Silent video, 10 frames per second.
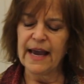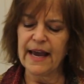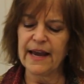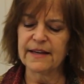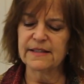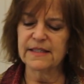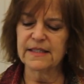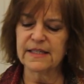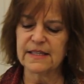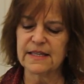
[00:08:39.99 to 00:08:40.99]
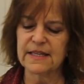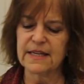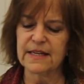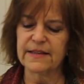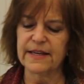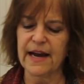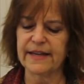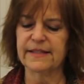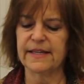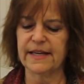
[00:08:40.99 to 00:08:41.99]
And the
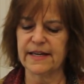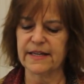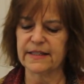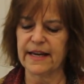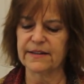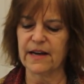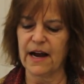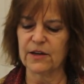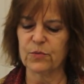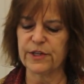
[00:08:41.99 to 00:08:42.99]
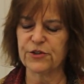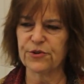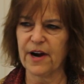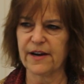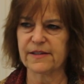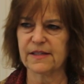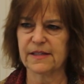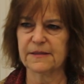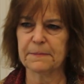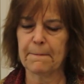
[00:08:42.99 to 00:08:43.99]
idea, "In God we
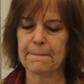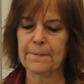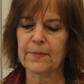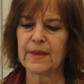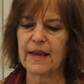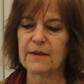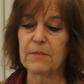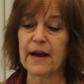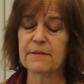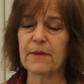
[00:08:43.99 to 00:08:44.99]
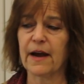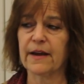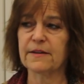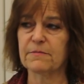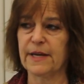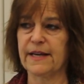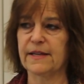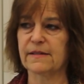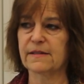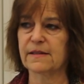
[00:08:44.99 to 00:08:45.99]
trust," in my mind
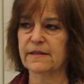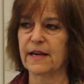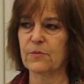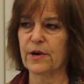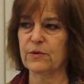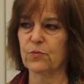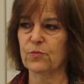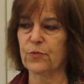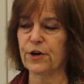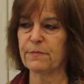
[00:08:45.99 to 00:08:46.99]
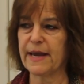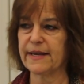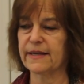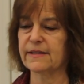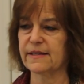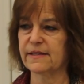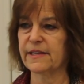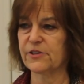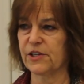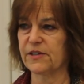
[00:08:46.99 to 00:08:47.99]
means that when we're making
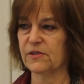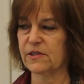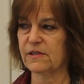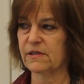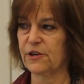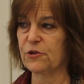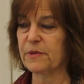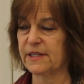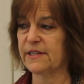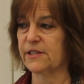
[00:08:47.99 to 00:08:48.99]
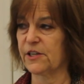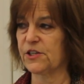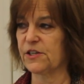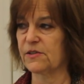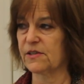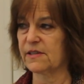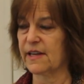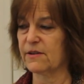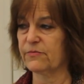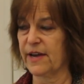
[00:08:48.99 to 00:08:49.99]
decisions, human decisions
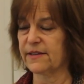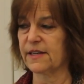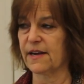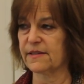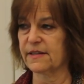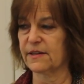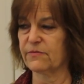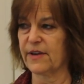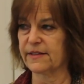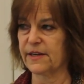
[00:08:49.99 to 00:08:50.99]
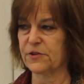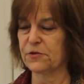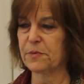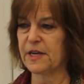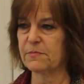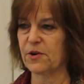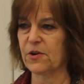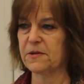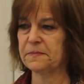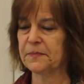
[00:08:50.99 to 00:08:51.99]
that affect us and affect other
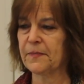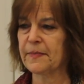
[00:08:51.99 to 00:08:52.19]
people,